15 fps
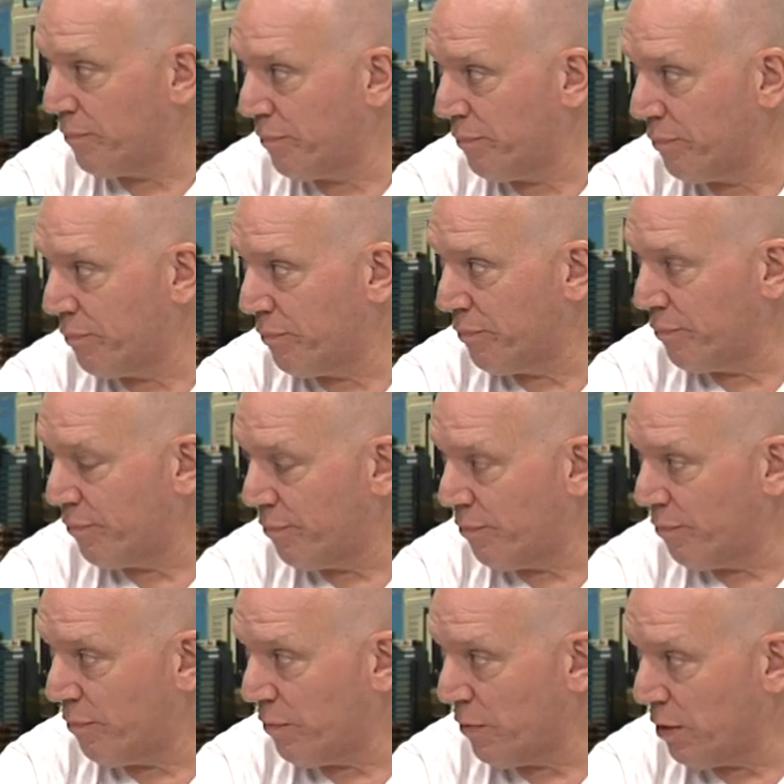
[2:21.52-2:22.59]

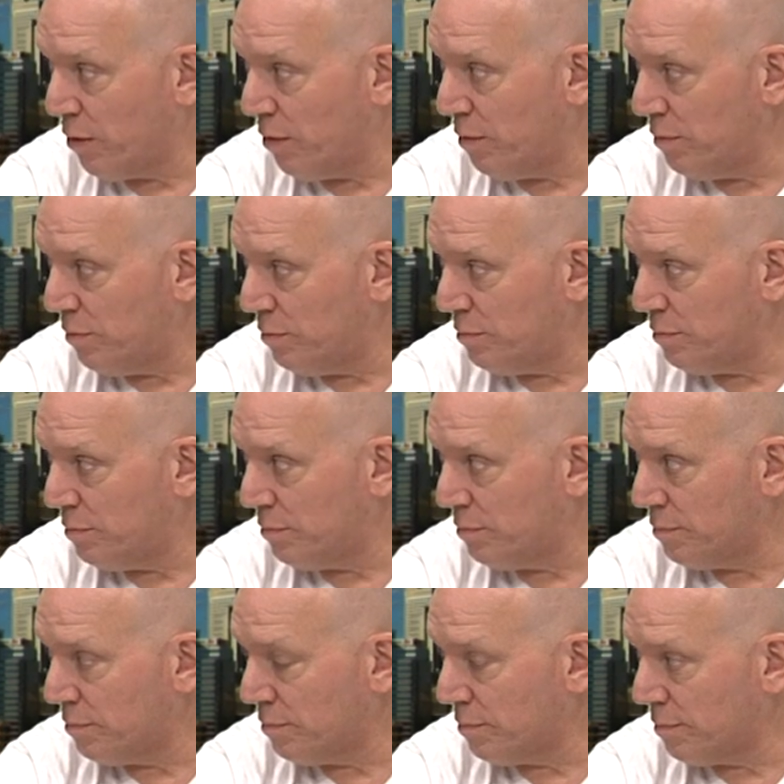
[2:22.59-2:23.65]

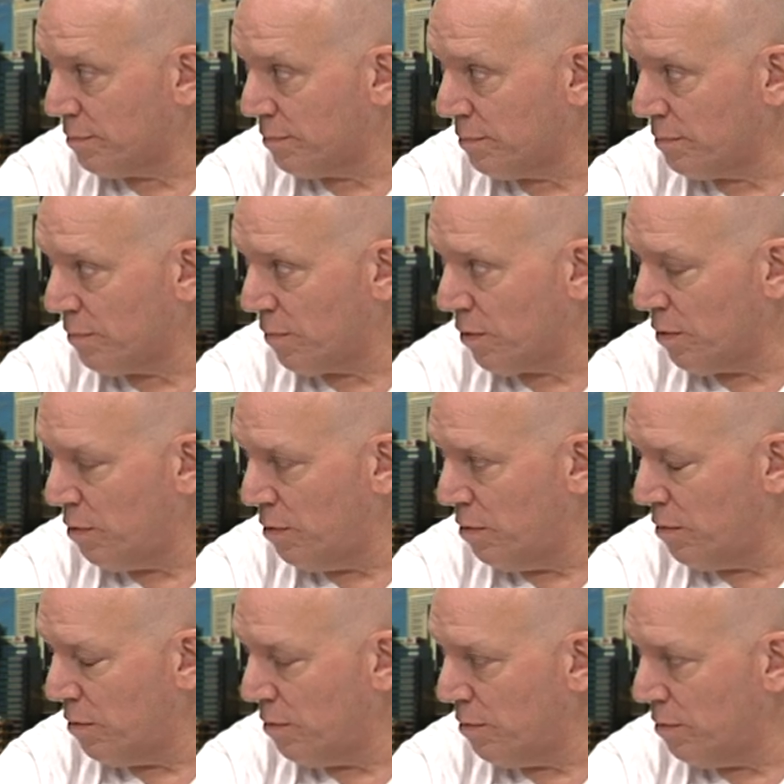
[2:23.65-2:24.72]

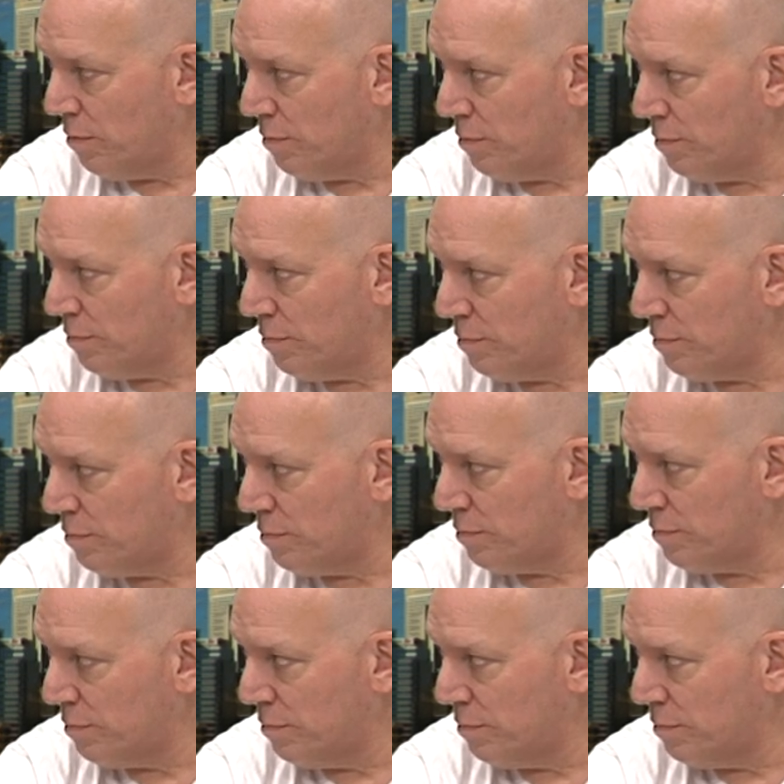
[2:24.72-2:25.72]
The person shown says nothing.